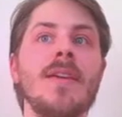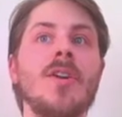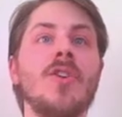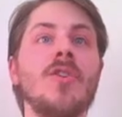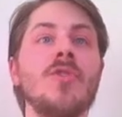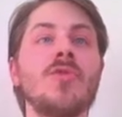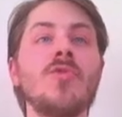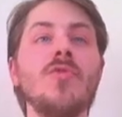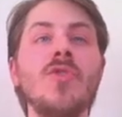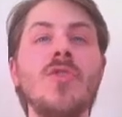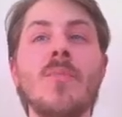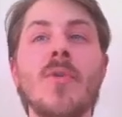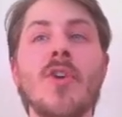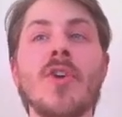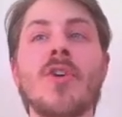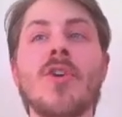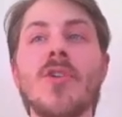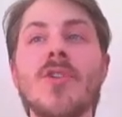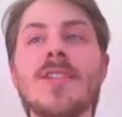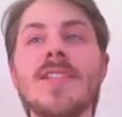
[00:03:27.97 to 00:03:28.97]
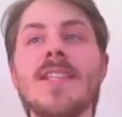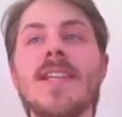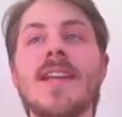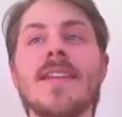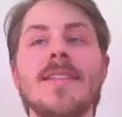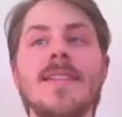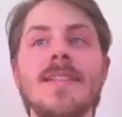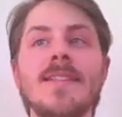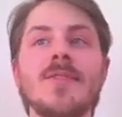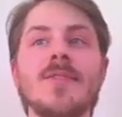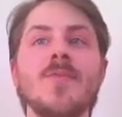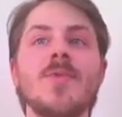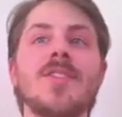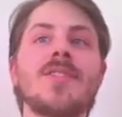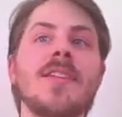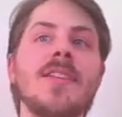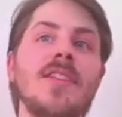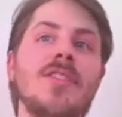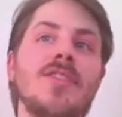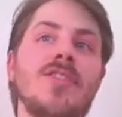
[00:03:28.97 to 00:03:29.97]
To look more closely at this, we
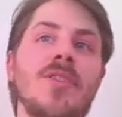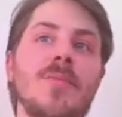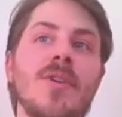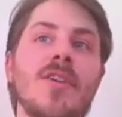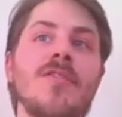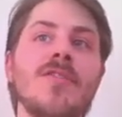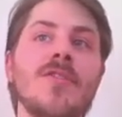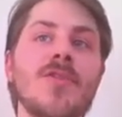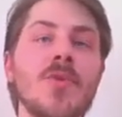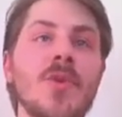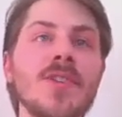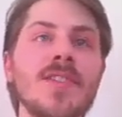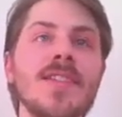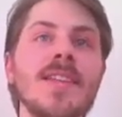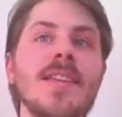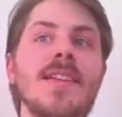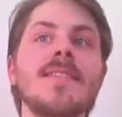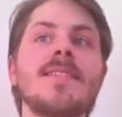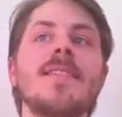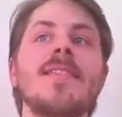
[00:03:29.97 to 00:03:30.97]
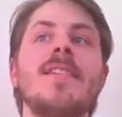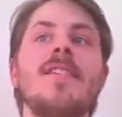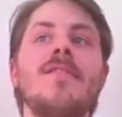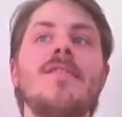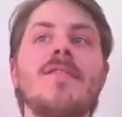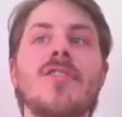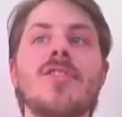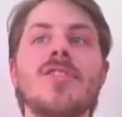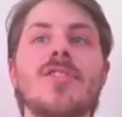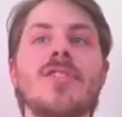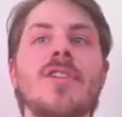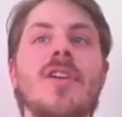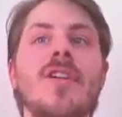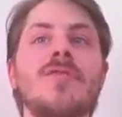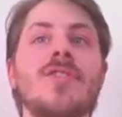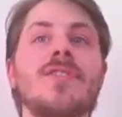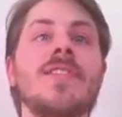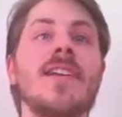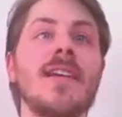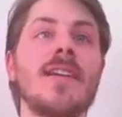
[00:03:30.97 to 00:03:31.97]
studied the number of crossings in function
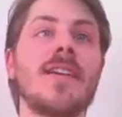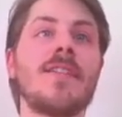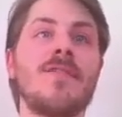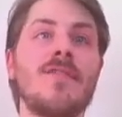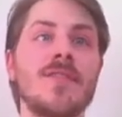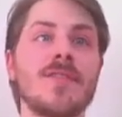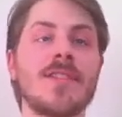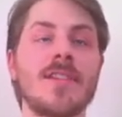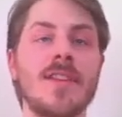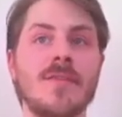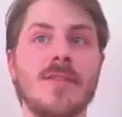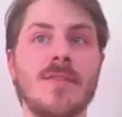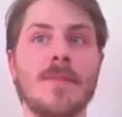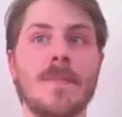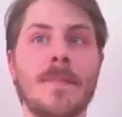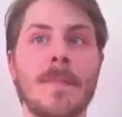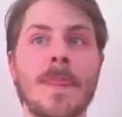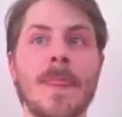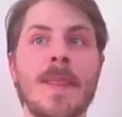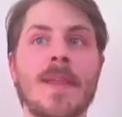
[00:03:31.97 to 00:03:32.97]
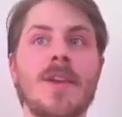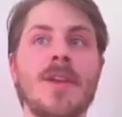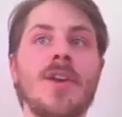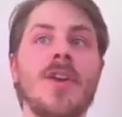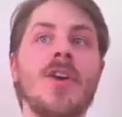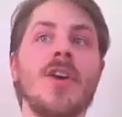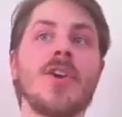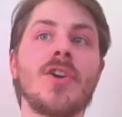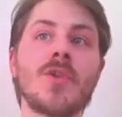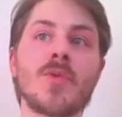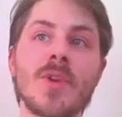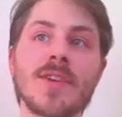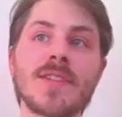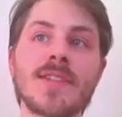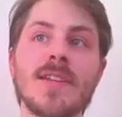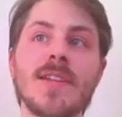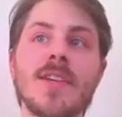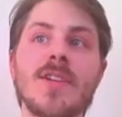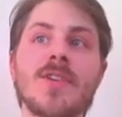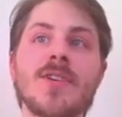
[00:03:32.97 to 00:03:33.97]
of the target force level. A
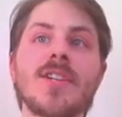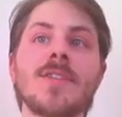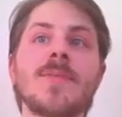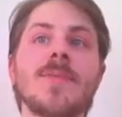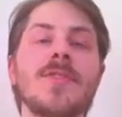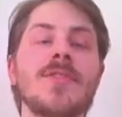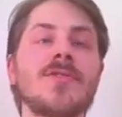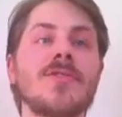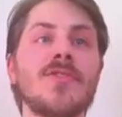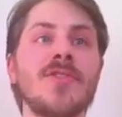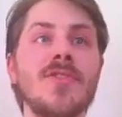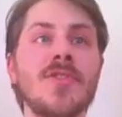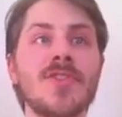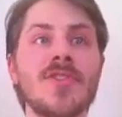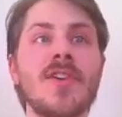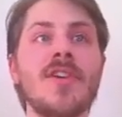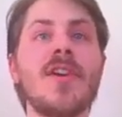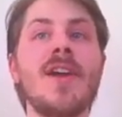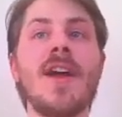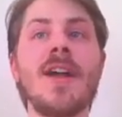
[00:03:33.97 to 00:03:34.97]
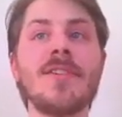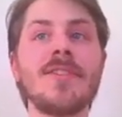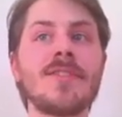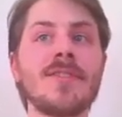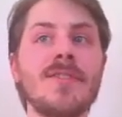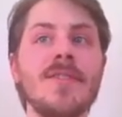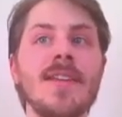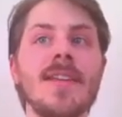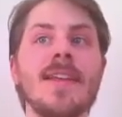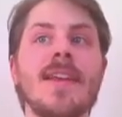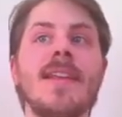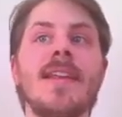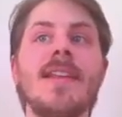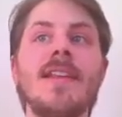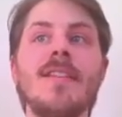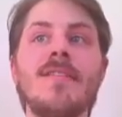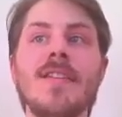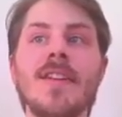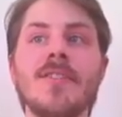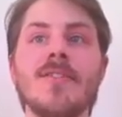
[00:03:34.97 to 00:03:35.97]
crossing corresponds to the user entering and
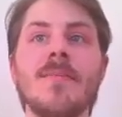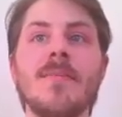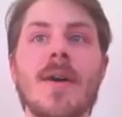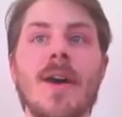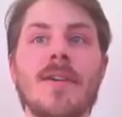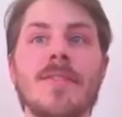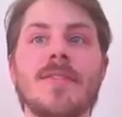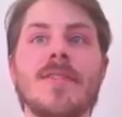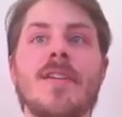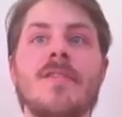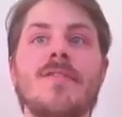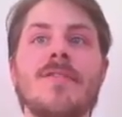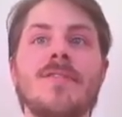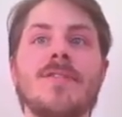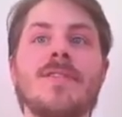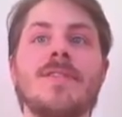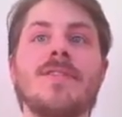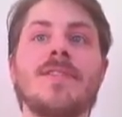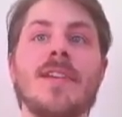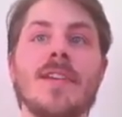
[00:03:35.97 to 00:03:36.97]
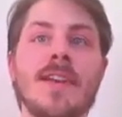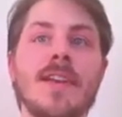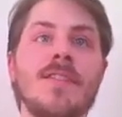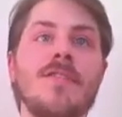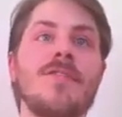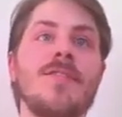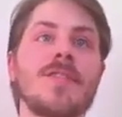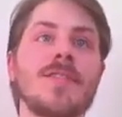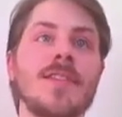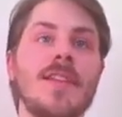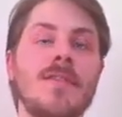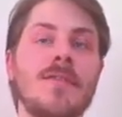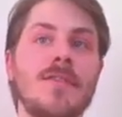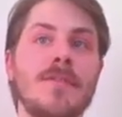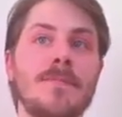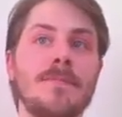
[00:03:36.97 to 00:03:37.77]
leaving the bound of a target force level.